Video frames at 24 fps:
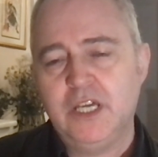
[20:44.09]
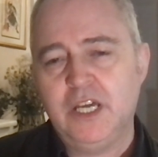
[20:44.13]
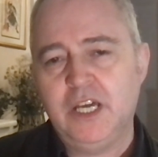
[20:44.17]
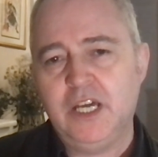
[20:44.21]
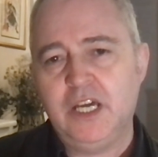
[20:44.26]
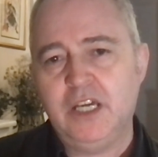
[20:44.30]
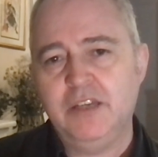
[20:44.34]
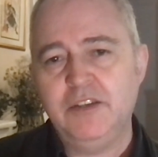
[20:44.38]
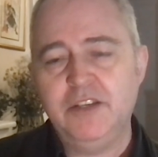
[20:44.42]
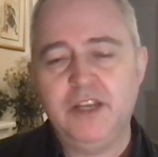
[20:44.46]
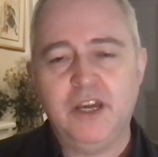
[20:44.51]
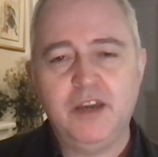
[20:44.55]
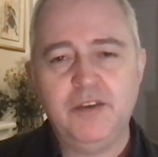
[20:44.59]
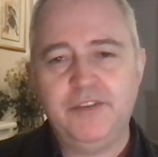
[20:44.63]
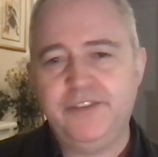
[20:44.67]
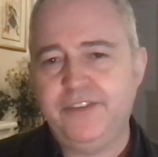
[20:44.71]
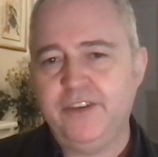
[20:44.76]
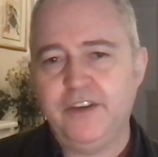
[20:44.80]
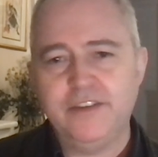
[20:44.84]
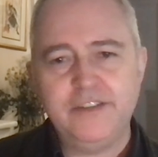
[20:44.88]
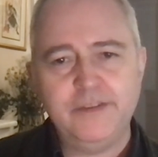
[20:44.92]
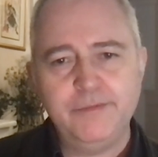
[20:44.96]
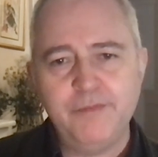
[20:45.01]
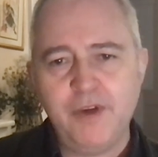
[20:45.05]

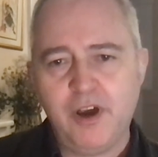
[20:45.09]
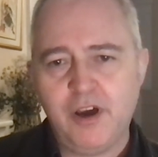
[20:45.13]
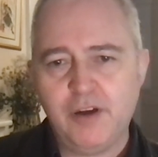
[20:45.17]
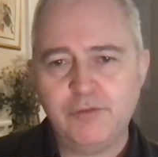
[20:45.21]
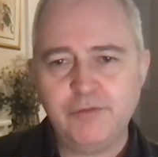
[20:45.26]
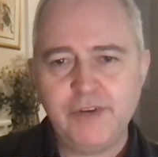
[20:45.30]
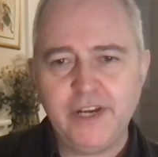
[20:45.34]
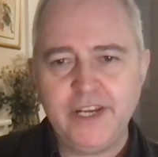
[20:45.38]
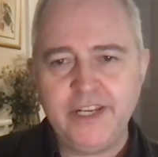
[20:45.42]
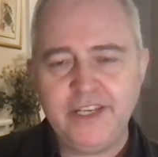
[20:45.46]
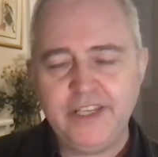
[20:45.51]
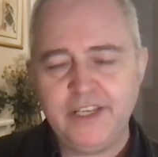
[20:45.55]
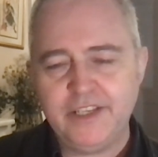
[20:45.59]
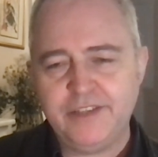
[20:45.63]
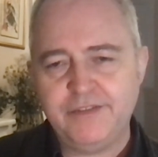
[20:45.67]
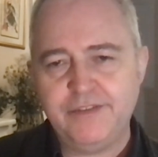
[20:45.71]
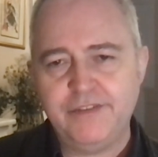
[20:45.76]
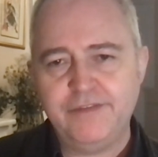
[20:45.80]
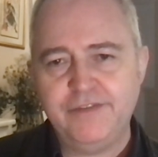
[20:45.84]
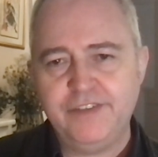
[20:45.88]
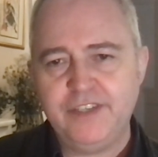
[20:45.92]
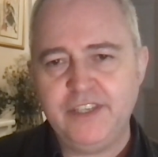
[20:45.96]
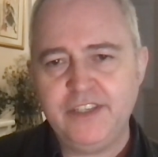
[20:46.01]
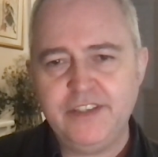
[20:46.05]
30-mile radius
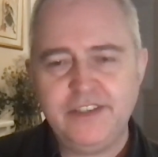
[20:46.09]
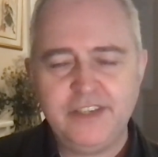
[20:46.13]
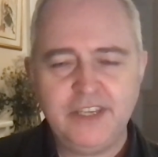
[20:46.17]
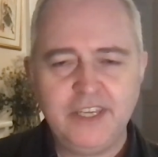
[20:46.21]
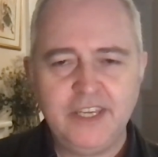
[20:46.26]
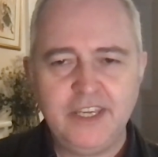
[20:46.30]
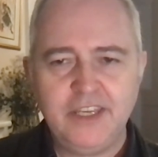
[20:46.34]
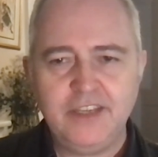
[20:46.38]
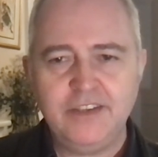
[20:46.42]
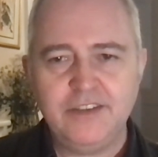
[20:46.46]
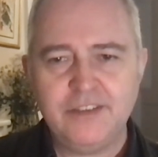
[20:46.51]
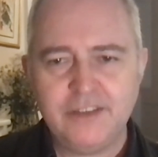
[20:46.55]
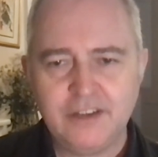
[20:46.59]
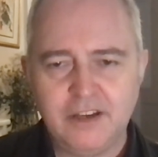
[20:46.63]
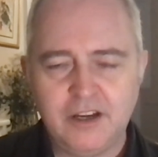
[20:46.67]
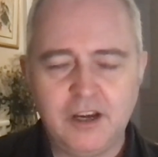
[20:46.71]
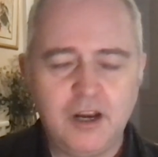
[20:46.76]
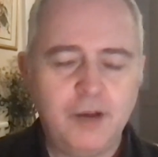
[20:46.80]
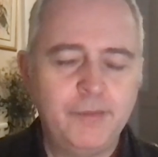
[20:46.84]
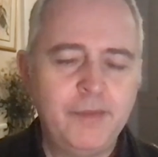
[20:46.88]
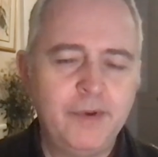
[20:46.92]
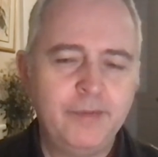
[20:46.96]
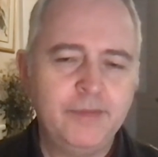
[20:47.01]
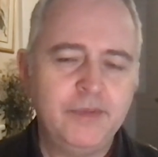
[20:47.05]
for VCs.
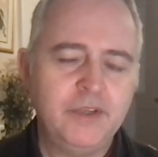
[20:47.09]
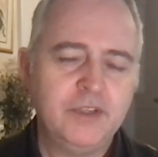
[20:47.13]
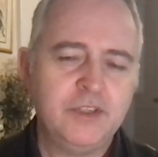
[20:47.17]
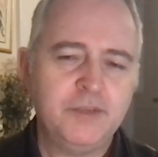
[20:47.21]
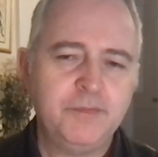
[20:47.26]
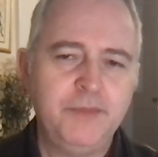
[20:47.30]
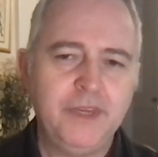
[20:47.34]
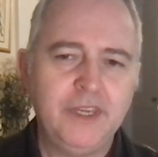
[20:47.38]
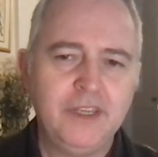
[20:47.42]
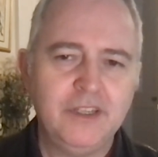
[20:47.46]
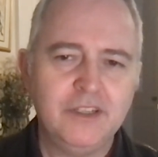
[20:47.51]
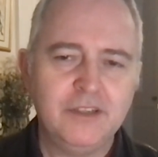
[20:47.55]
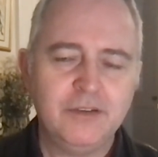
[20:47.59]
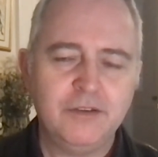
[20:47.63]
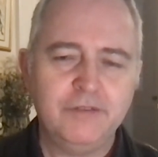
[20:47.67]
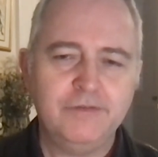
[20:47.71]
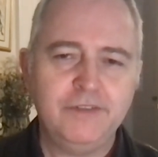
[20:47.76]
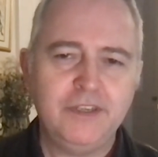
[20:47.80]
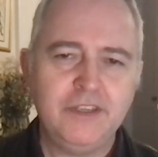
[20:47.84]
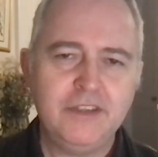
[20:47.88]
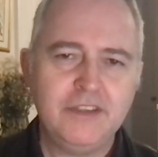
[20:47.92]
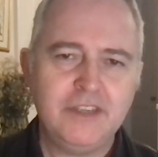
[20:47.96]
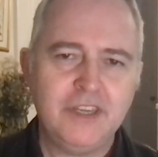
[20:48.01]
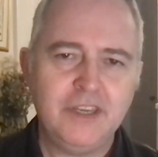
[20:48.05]
I remember speaking to a
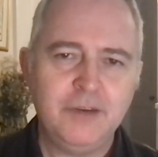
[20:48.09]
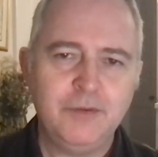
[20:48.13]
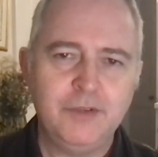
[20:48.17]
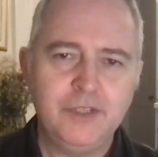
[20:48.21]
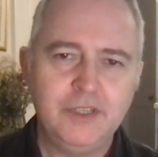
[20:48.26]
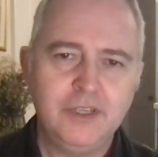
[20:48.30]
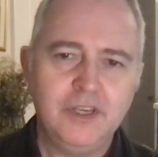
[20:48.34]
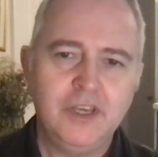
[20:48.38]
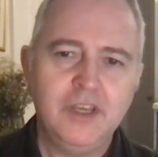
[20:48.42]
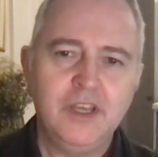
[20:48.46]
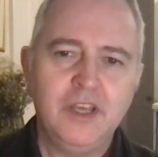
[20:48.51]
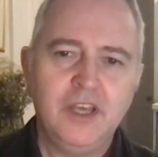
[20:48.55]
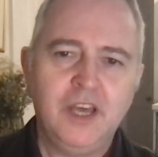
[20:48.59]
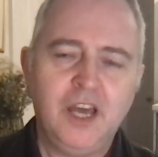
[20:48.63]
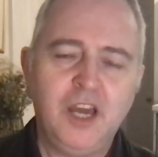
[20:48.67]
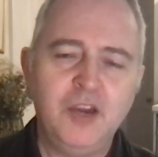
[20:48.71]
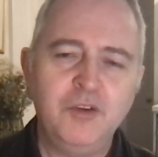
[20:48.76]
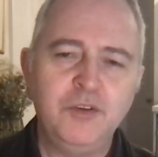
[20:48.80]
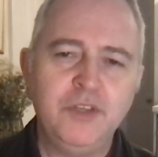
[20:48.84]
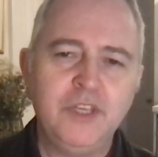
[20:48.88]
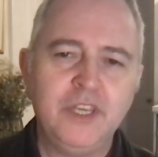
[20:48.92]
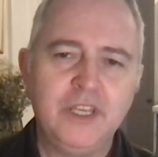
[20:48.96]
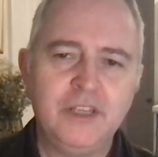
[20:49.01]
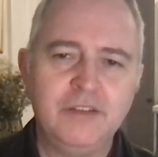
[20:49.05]
VC who would
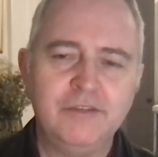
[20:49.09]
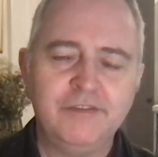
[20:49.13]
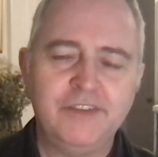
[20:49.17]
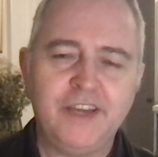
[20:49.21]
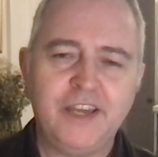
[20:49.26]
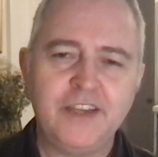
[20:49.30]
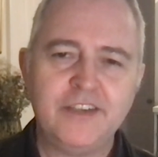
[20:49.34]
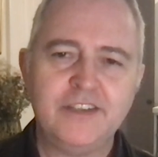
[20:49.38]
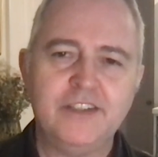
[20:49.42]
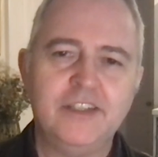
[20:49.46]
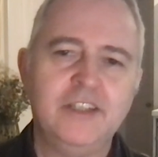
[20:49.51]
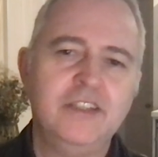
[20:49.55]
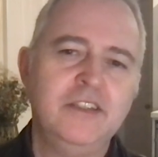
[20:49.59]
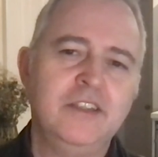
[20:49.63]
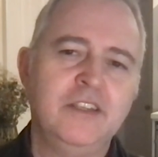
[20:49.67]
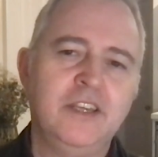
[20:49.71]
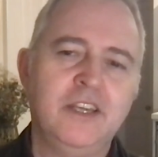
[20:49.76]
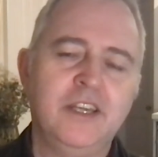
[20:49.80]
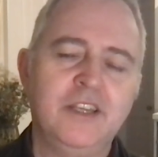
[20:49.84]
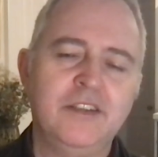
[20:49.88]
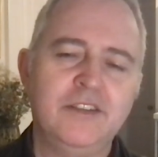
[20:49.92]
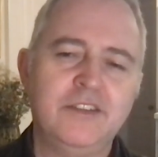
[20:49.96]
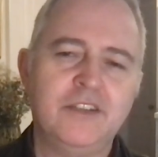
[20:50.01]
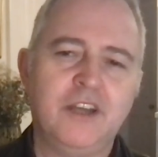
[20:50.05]
only invest in
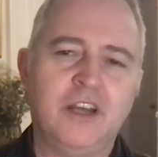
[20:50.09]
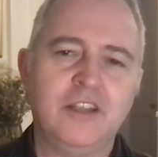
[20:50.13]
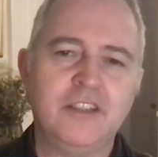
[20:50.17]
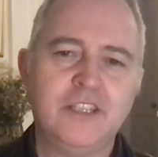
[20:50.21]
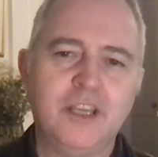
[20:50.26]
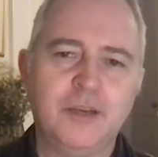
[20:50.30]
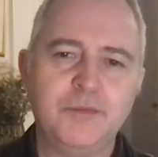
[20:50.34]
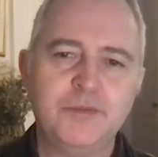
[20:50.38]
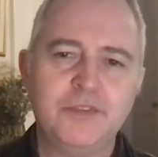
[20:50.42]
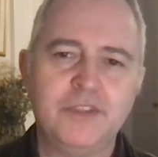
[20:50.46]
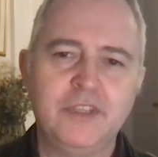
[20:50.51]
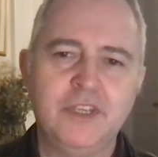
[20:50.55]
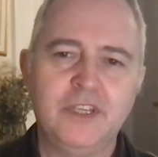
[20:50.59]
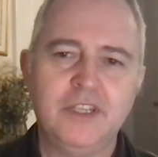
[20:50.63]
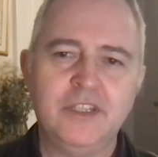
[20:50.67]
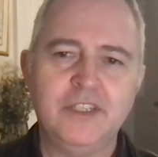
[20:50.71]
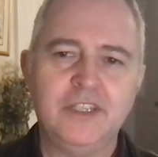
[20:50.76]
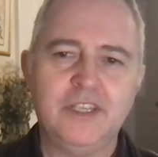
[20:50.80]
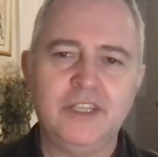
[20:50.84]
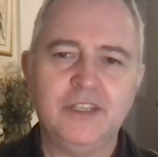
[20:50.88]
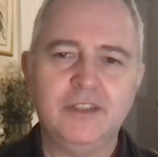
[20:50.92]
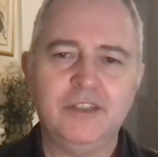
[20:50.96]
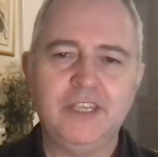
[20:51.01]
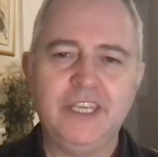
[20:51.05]
startups that
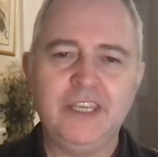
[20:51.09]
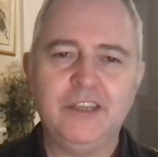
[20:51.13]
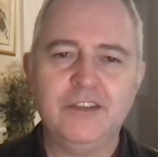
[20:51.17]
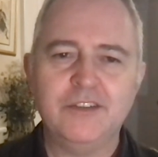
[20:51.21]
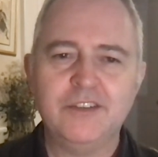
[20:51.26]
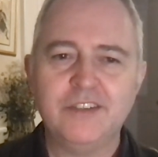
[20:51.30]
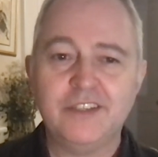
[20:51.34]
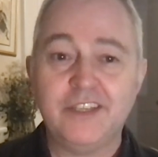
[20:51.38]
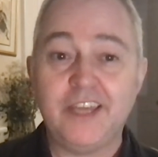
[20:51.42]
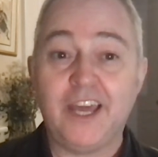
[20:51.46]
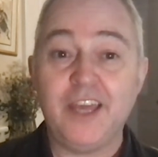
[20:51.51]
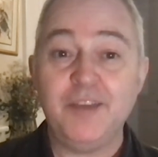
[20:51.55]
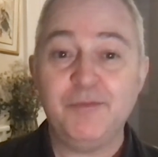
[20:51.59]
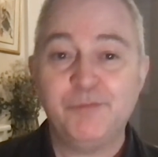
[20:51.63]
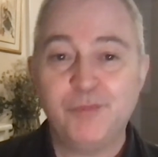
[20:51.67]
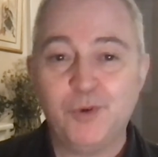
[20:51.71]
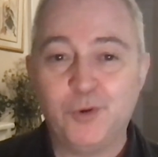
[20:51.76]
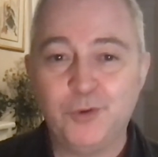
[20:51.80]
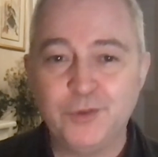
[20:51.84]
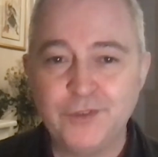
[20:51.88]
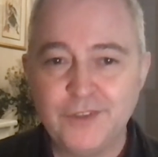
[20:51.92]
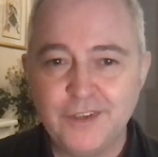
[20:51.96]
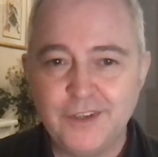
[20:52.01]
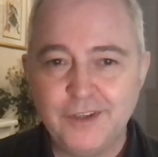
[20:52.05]
he could
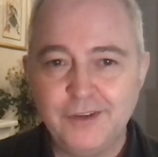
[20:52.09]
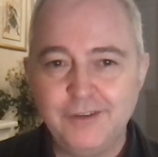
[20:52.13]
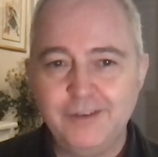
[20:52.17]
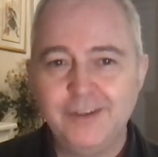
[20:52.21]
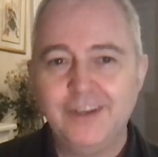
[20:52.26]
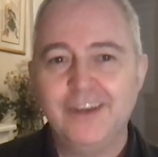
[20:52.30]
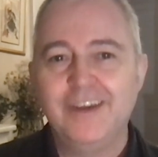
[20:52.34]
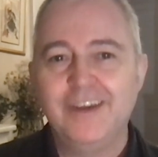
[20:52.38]
skateboard to.